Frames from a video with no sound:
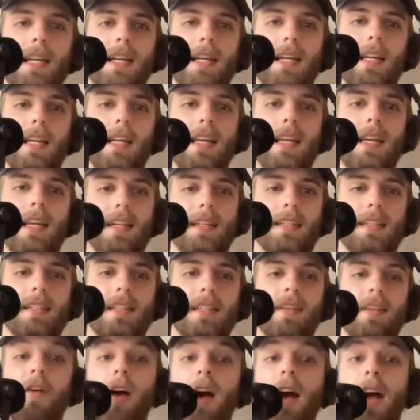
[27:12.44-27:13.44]
Yes.
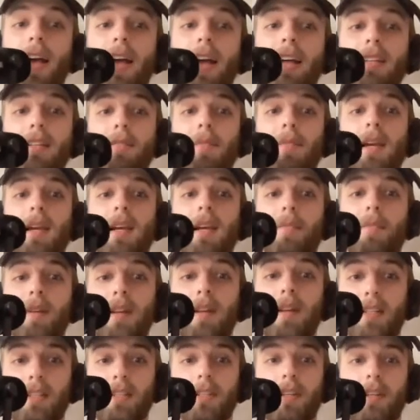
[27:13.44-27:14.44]
If I had to make a
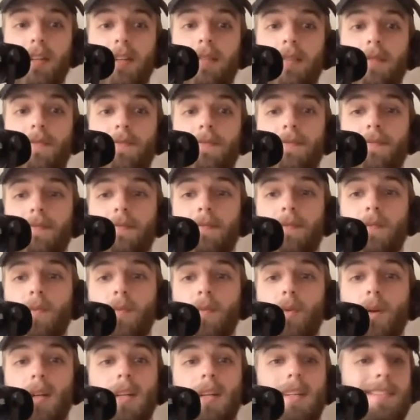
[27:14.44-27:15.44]
prediction,
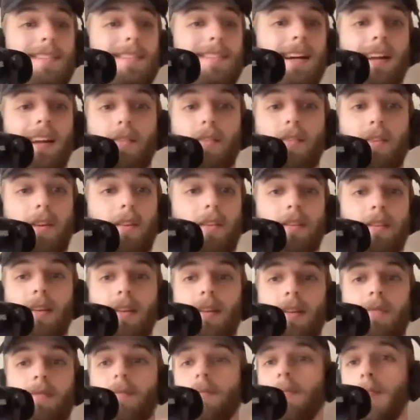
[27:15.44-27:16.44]
we're gonna sign a
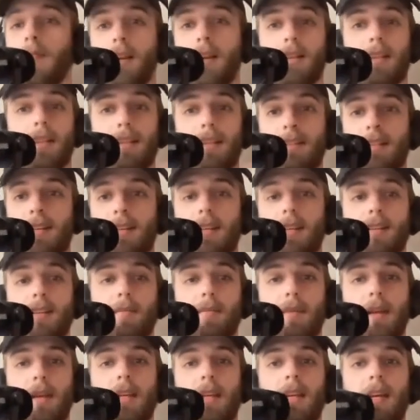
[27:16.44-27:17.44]
veteran. None of these guys will
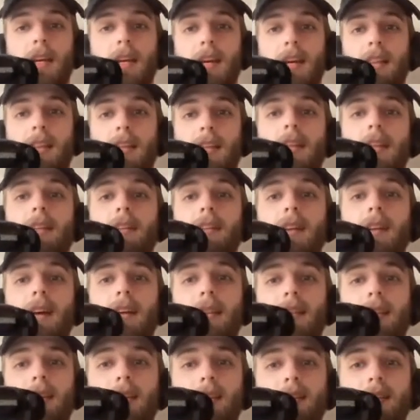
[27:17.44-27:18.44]
yeah. make it, and then I
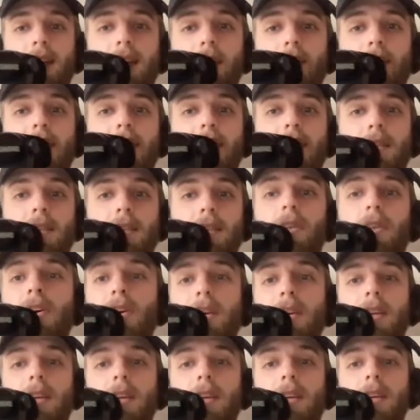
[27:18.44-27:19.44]
think Davidson, the
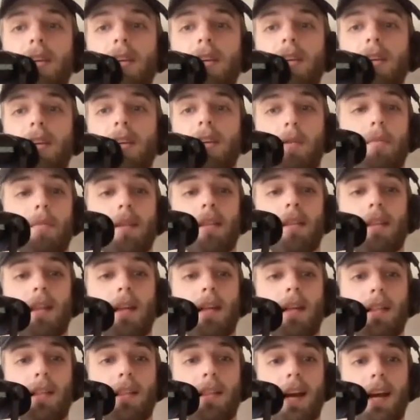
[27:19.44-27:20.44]
rookie, will be
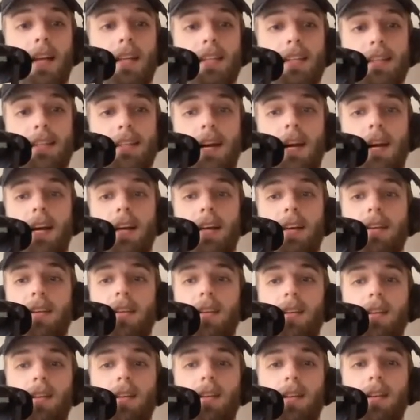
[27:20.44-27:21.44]
the last guy.
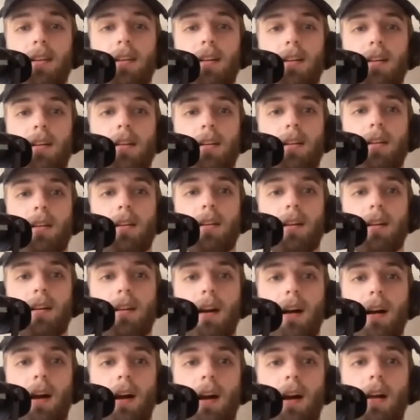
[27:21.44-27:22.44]

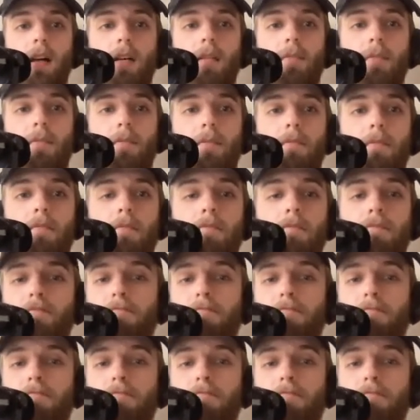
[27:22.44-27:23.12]
Um,